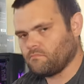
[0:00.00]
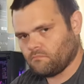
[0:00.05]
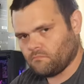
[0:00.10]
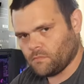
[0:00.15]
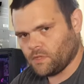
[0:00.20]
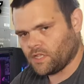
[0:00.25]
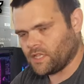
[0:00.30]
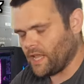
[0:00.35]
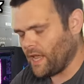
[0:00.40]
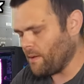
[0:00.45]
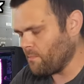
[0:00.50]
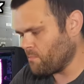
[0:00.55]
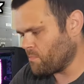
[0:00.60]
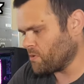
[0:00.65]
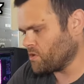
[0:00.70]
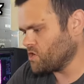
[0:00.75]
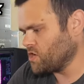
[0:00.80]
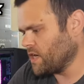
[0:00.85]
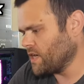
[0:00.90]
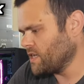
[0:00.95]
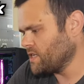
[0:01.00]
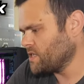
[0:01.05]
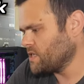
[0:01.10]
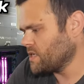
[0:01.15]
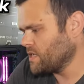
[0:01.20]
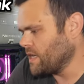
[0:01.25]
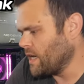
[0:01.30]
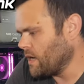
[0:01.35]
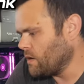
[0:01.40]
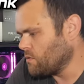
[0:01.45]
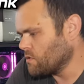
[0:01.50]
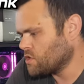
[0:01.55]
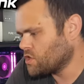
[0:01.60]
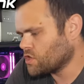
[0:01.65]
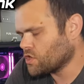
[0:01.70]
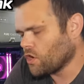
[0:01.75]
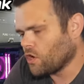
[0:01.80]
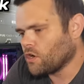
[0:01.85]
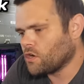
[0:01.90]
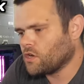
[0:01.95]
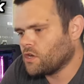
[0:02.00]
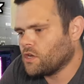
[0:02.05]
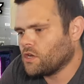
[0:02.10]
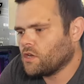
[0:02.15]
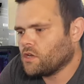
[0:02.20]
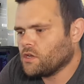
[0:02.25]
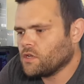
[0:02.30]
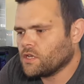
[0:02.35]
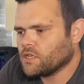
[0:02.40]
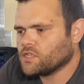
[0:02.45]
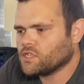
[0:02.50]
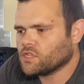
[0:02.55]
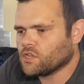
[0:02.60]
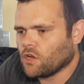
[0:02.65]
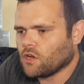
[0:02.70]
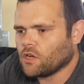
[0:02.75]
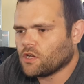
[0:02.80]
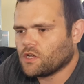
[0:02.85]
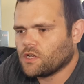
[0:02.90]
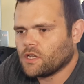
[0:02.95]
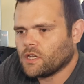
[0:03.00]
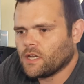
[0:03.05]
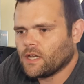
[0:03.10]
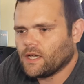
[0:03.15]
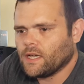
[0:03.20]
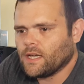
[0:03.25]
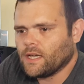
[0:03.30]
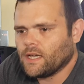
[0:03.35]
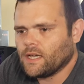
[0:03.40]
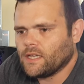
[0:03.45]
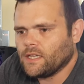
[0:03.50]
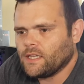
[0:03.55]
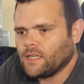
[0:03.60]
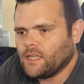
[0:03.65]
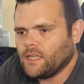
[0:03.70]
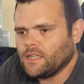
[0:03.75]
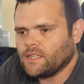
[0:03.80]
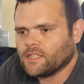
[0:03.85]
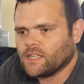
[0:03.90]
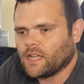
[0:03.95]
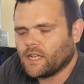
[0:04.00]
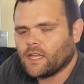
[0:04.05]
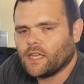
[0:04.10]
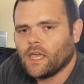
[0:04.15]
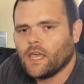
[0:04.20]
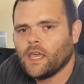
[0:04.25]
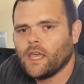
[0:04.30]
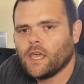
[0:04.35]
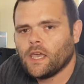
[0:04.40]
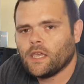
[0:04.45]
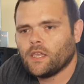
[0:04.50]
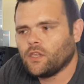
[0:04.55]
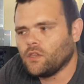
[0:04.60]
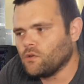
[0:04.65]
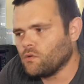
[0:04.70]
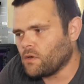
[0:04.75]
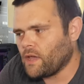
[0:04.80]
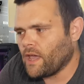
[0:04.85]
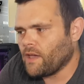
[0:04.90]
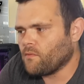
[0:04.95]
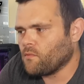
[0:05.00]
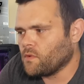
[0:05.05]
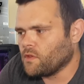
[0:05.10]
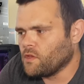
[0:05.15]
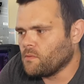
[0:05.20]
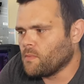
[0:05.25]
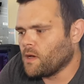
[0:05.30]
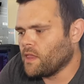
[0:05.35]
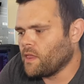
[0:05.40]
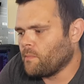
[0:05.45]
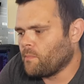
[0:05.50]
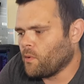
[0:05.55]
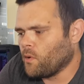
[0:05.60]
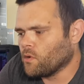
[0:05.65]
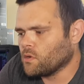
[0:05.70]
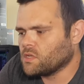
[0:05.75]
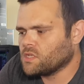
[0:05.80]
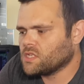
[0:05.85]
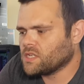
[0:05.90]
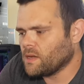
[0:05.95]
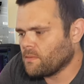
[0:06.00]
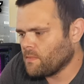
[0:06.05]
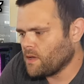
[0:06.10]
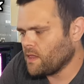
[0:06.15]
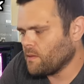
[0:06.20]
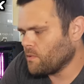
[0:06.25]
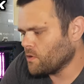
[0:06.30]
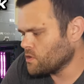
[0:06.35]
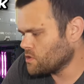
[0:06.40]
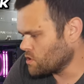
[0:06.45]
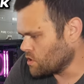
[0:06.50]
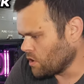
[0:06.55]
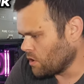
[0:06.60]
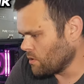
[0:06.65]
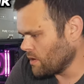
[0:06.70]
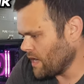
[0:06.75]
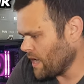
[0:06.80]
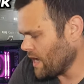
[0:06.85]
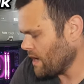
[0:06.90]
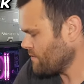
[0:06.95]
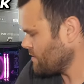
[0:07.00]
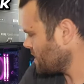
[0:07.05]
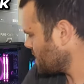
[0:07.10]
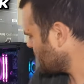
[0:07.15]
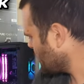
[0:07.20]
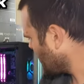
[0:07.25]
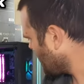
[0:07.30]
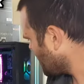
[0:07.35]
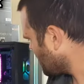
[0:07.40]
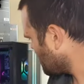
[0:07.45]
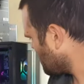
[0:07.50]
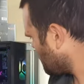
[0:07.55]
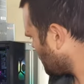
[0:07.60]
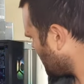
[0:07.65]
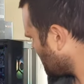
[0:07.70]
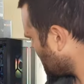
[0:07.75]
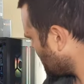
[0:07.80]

the temperatures, now stock a stock uh, heatsink you get with your motherboard. Some motherboards don't have it, like the one